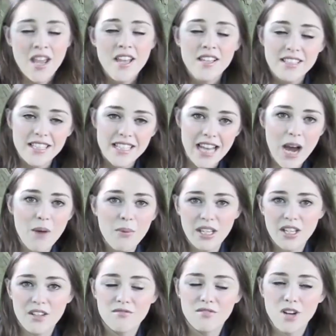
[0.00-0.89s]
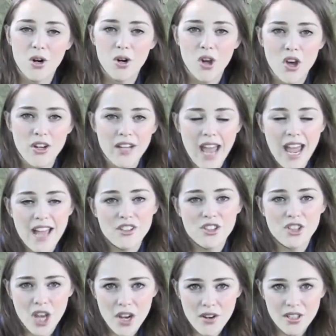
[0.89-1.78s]
So now we're going to roll on and
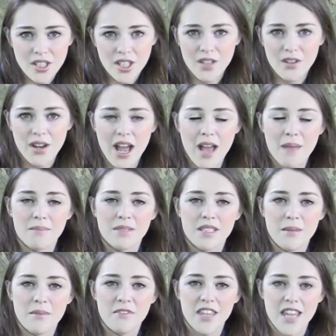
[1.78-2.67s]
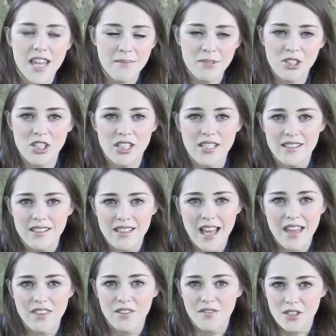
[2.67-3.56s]
show you some of the images
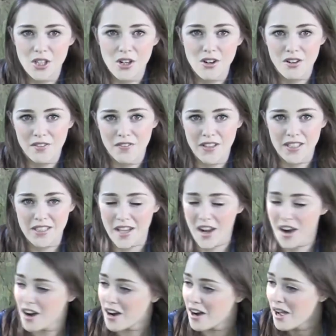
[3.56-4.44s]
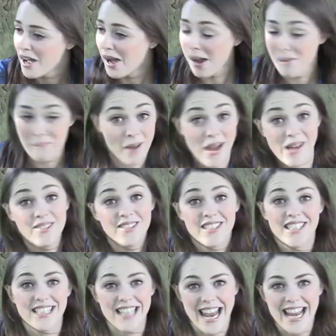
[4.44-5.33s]
that the photographers are about
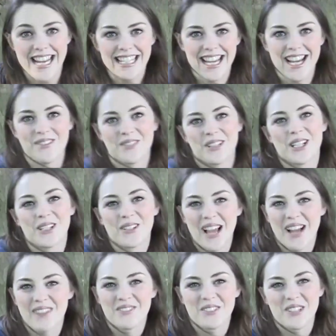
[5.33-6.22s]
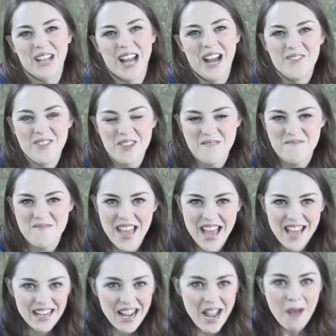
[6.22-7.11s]
to take, because we haven't gone out with them
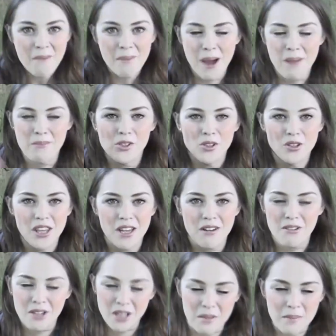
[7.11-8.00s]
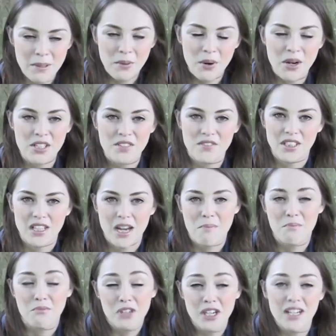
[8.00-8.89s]
yet, but I'm sure they're all going to be wonderful, and
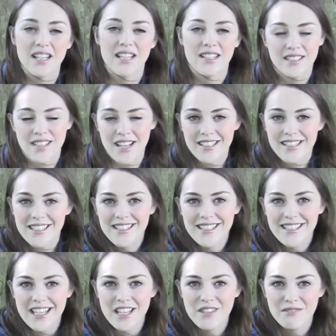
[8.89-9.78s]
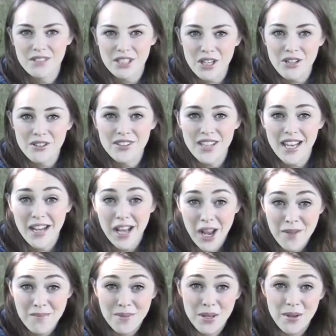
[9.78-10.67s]
I'm really excited to see the results, and I
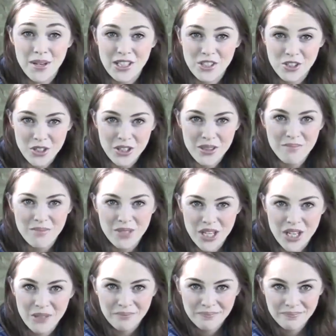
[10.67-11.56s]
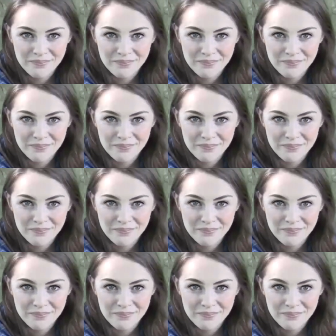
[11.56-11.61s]
hope you enjoy them too.